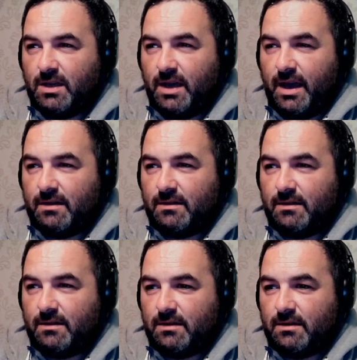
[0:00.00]

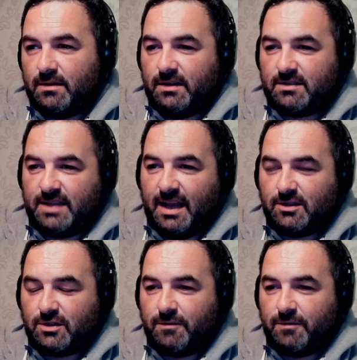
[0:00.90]
Celso
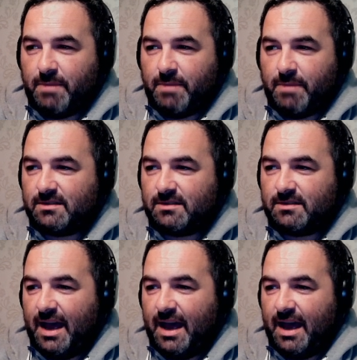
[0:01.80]
from Betis,
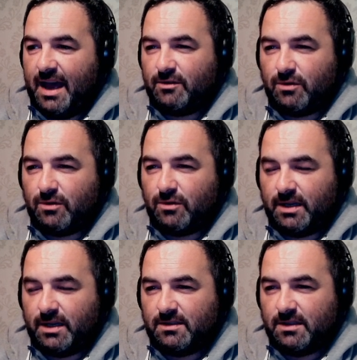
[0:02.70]
and they took,
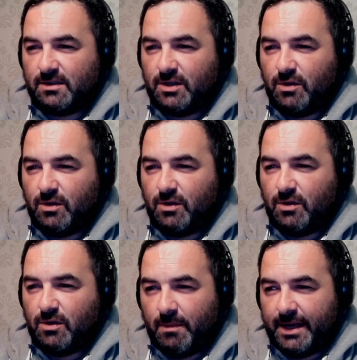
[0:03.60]
isn't it the young lad
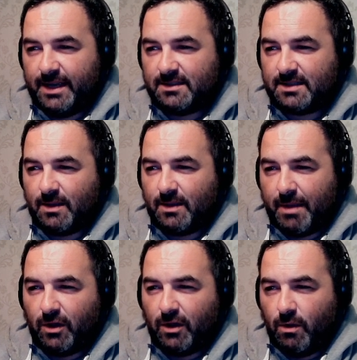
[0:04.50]
from Leeds that went back
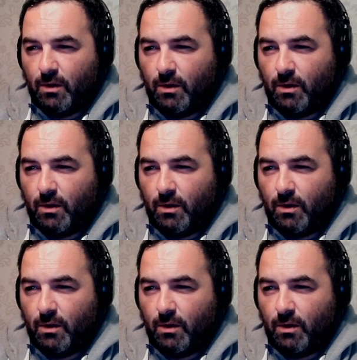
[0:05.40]
on loan?